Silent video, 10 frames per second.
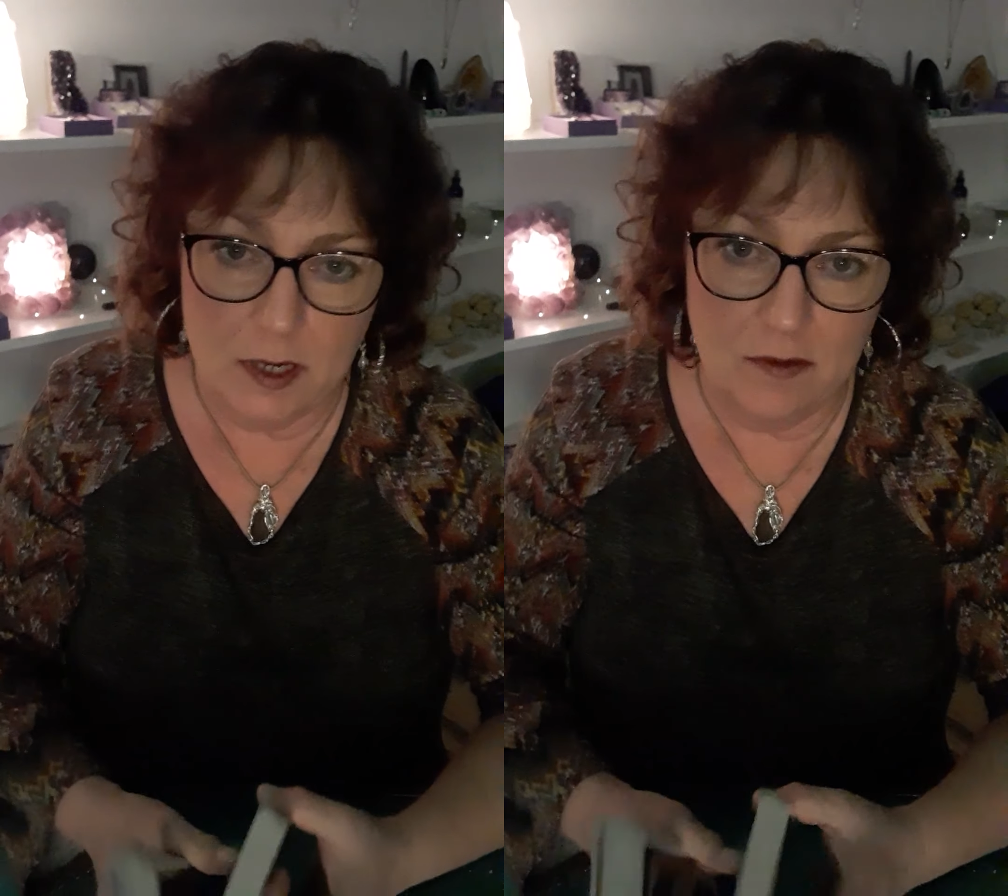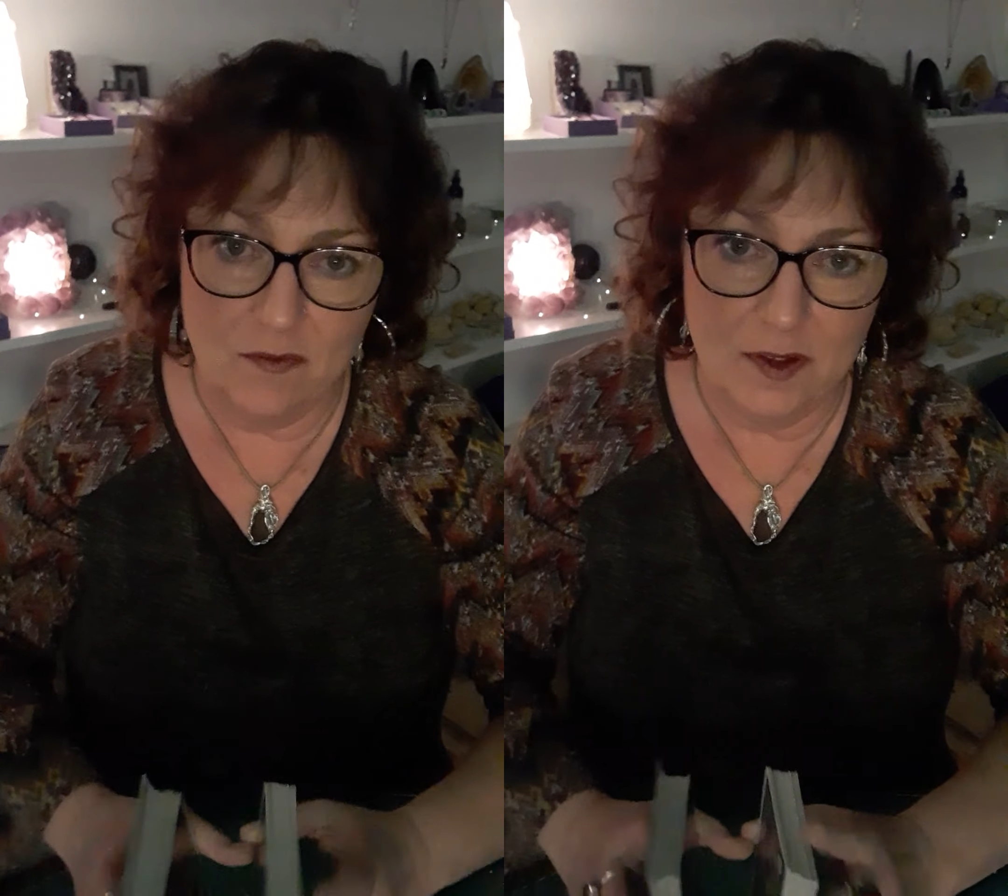
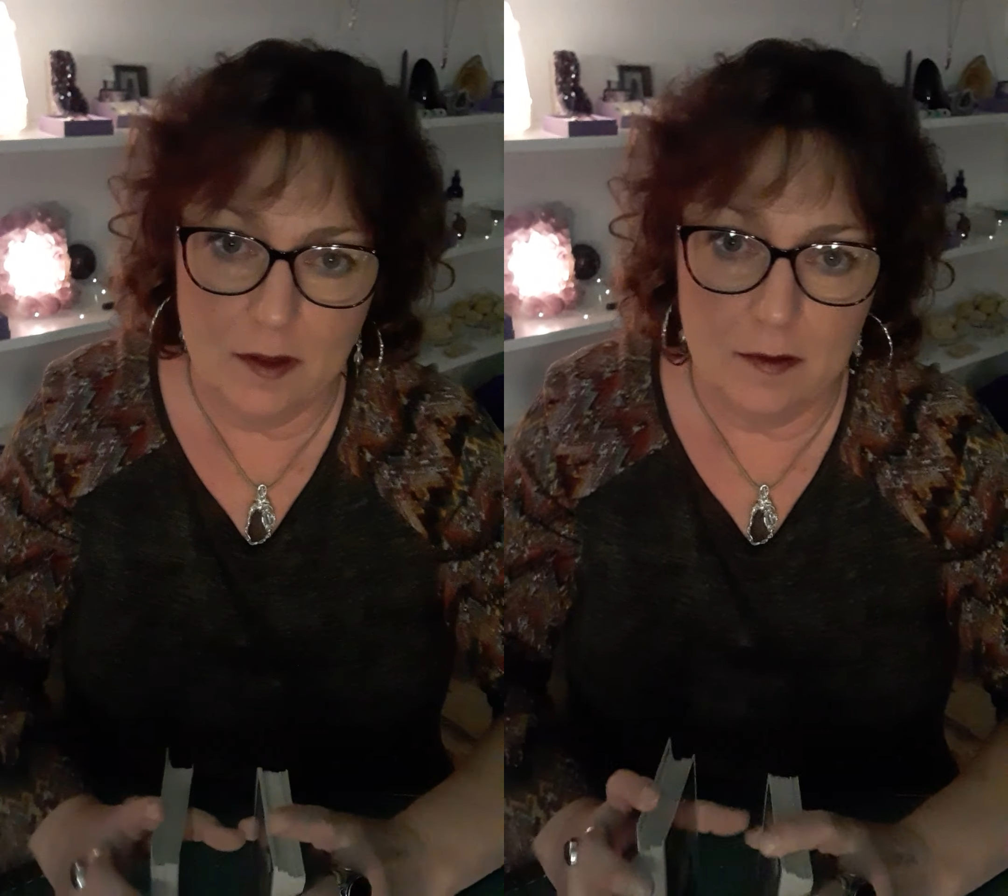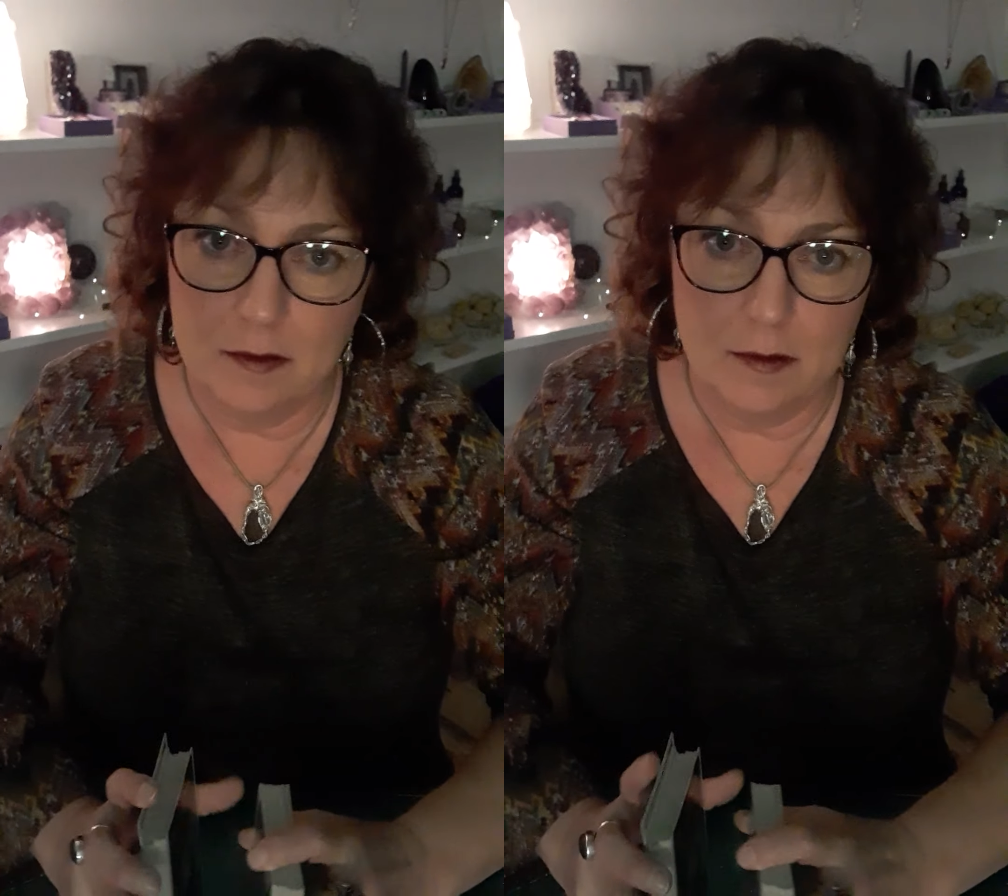didn't
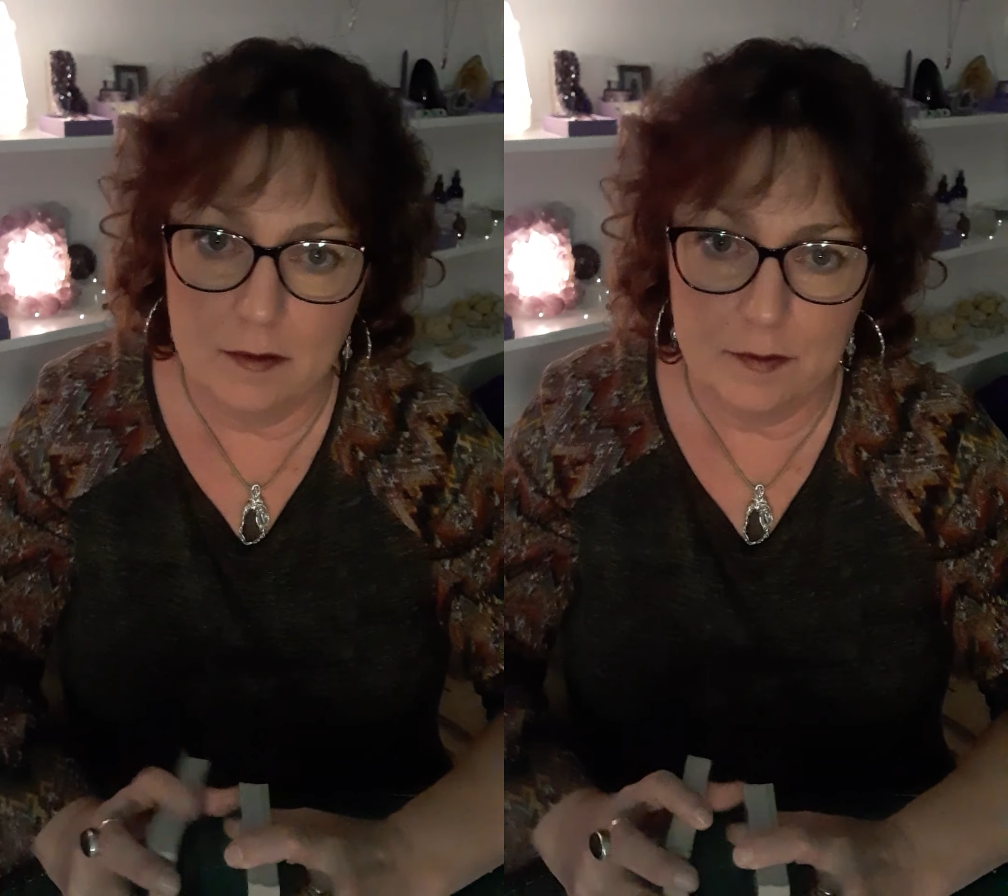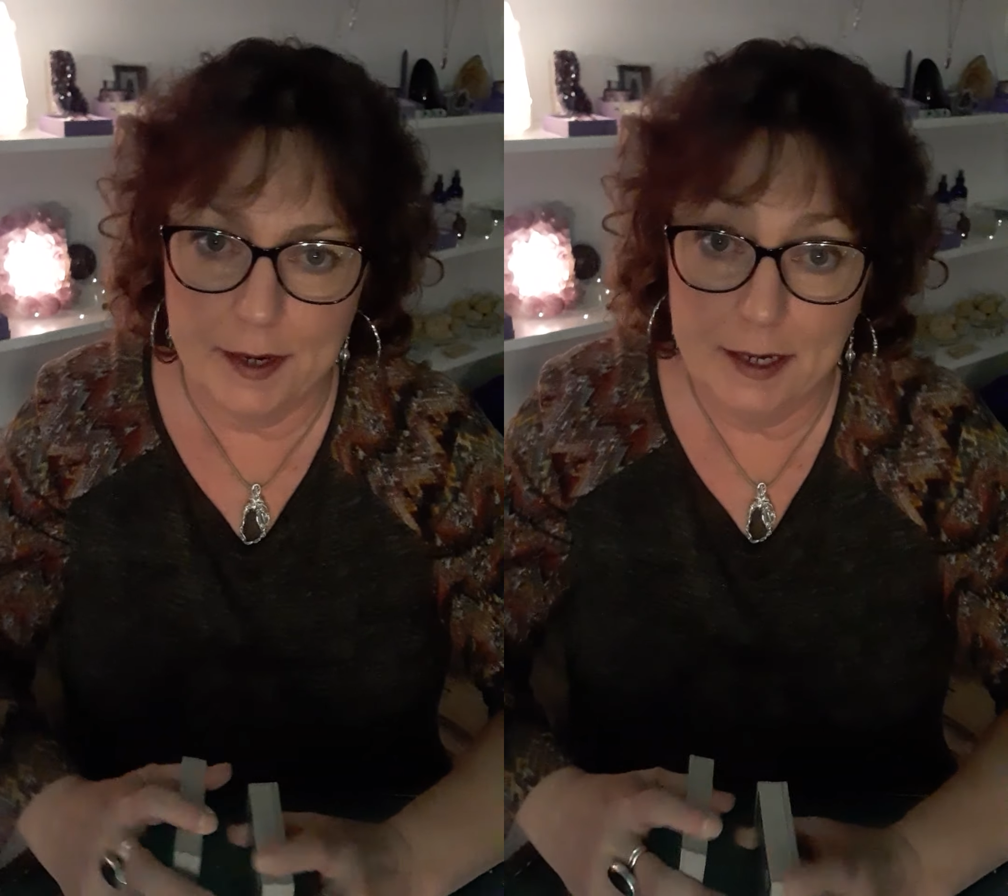fill
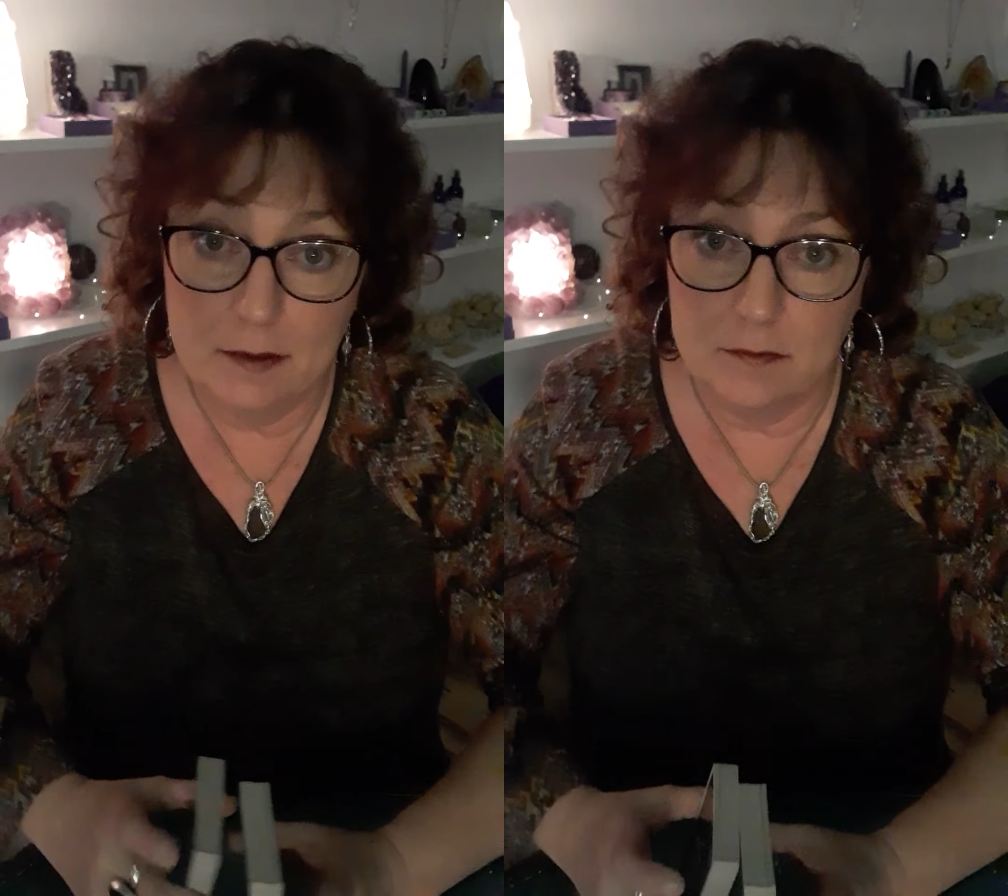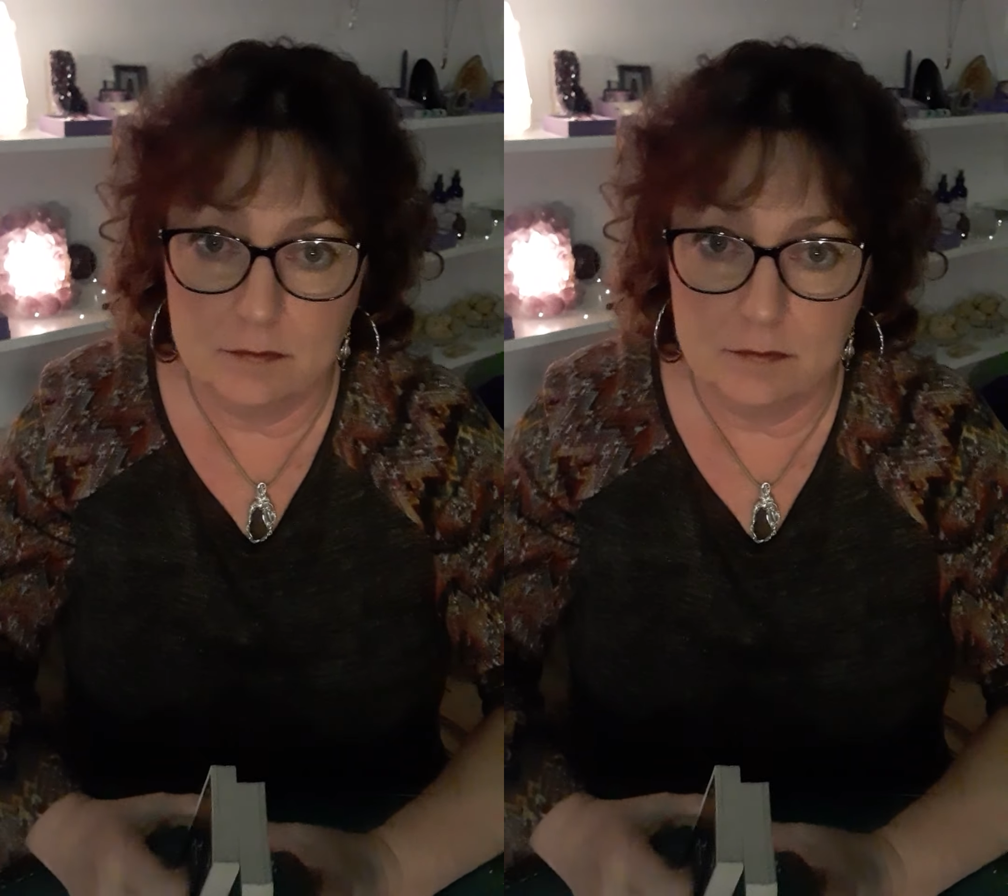right.